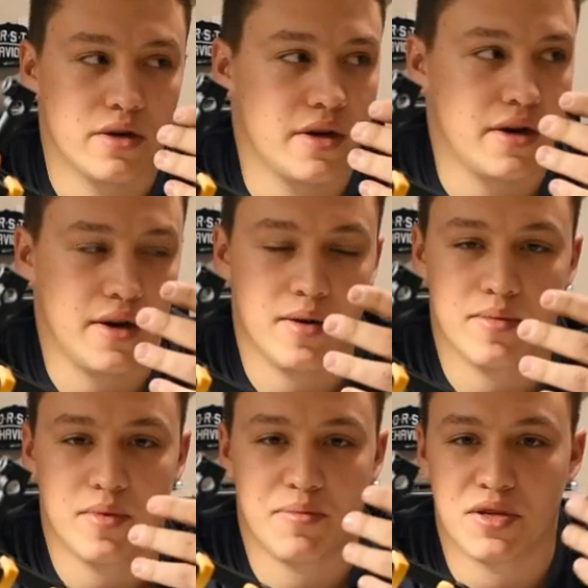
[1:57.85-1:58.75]
a
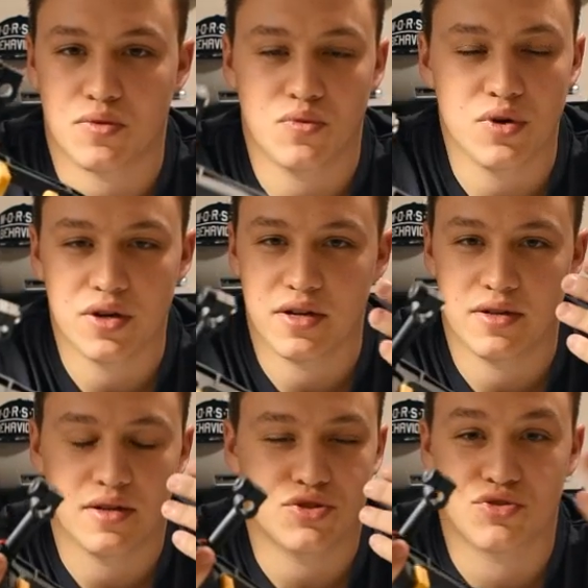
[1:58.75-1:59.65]
piece of wood,
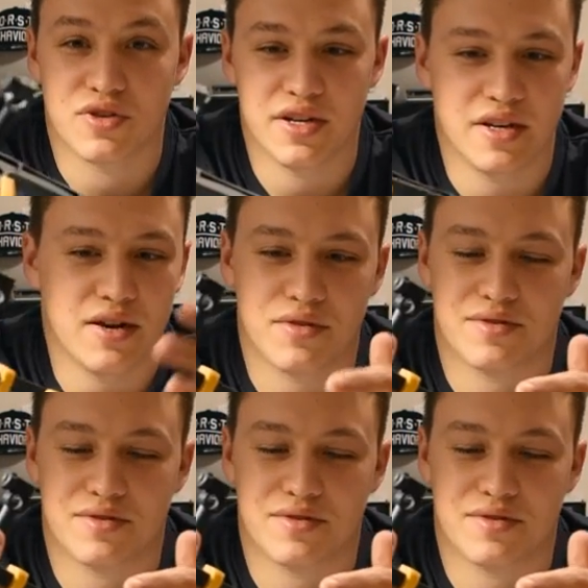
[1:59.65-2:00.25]
a tree,